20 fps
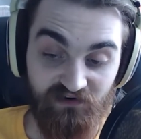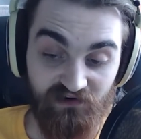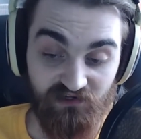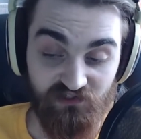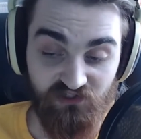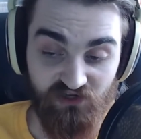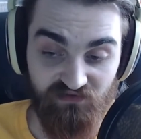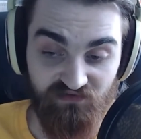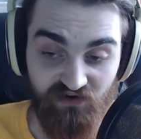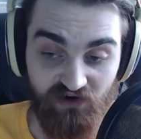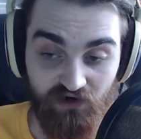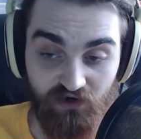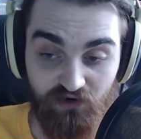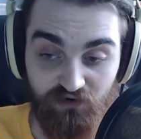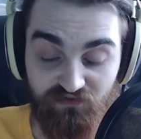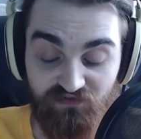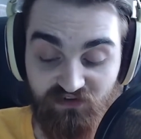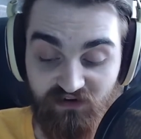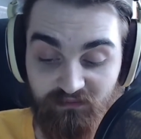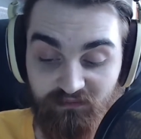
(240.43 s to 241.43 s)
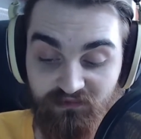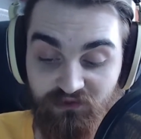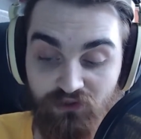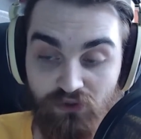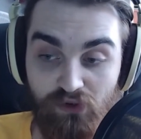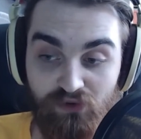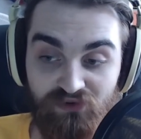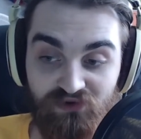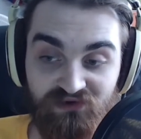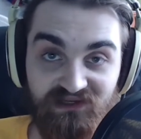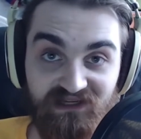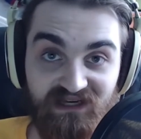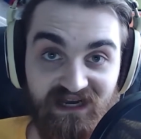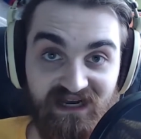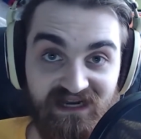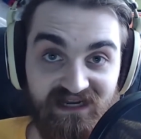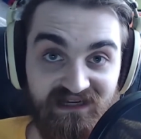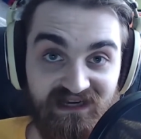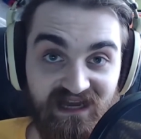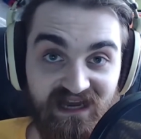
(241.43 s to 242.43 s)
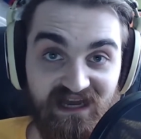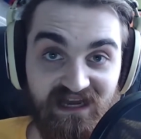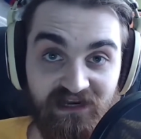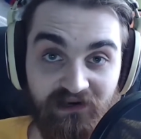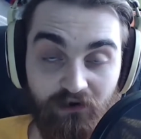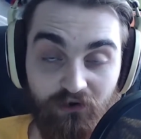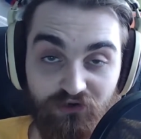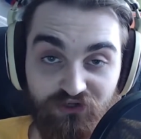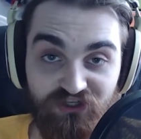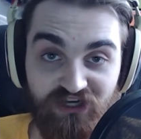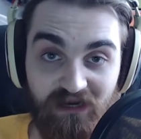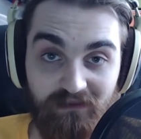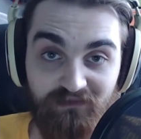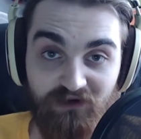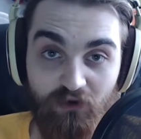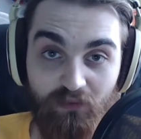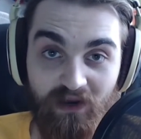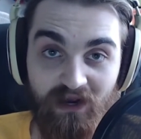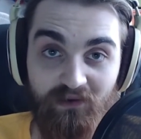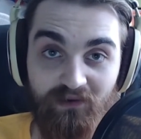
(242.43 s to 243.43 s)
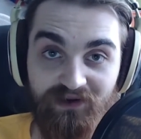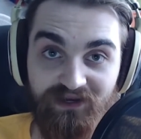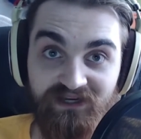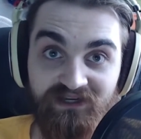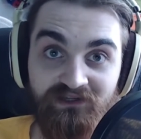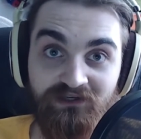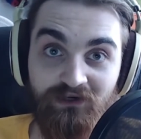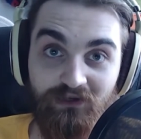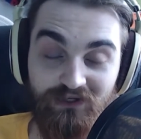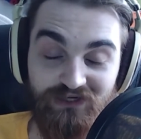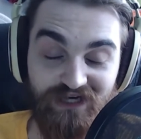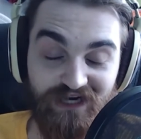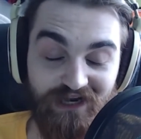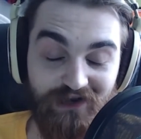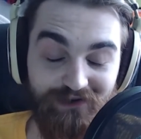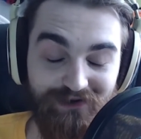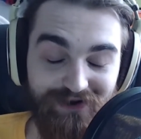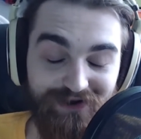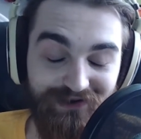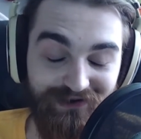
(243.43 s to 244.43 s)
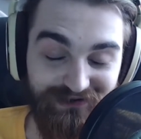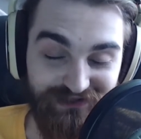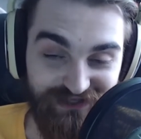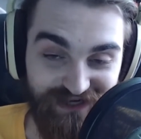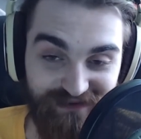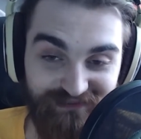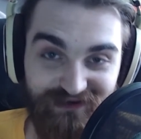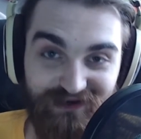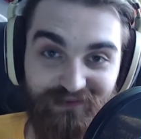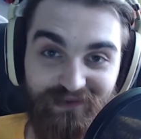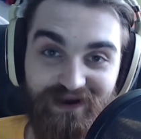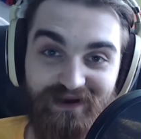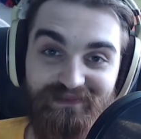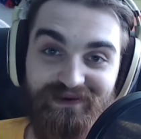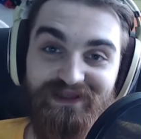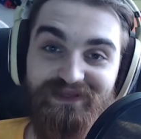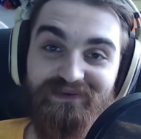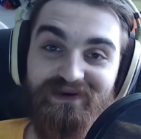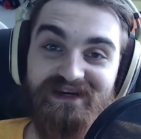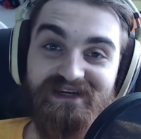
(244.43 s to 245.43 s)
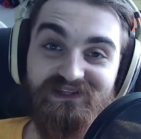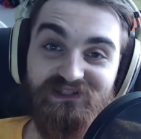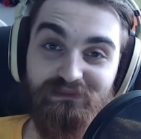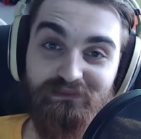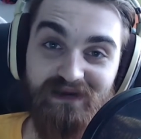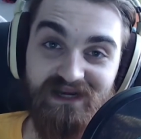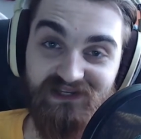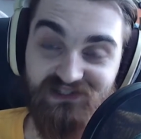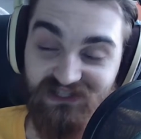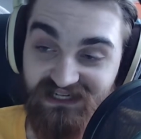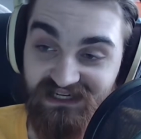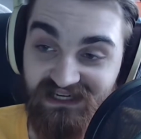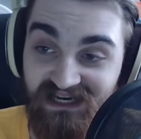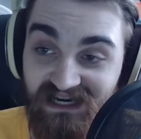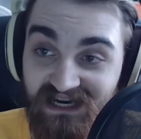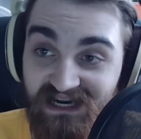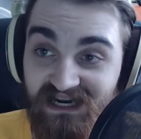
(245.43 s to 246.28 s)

so far heard from Northern Lion and Allsham Nowow on it. Go check out Allsham Nowow, by the way, he's amazing.